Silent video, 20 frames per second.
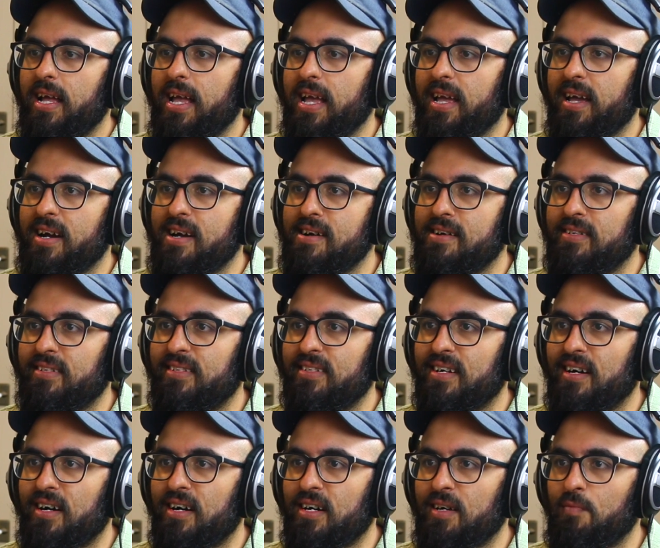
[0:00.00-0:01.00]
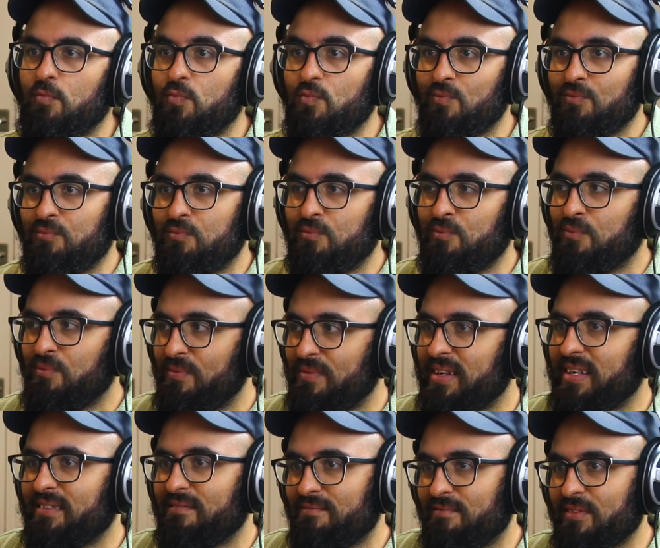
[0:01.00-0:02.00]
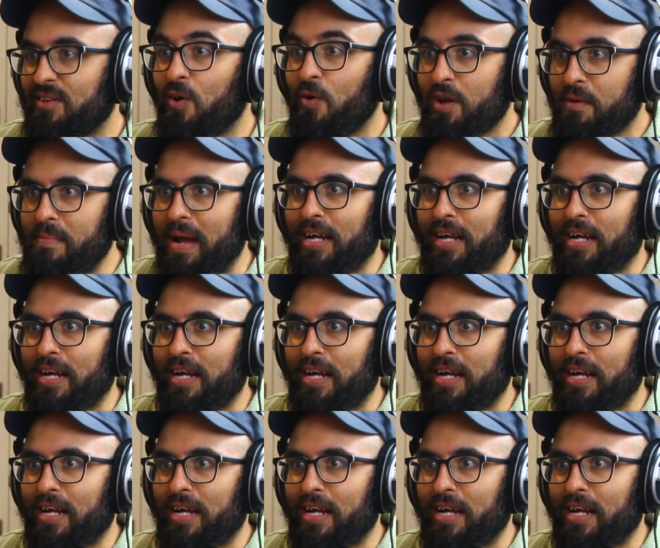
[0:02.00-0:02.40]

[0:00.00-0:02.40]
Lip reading: And going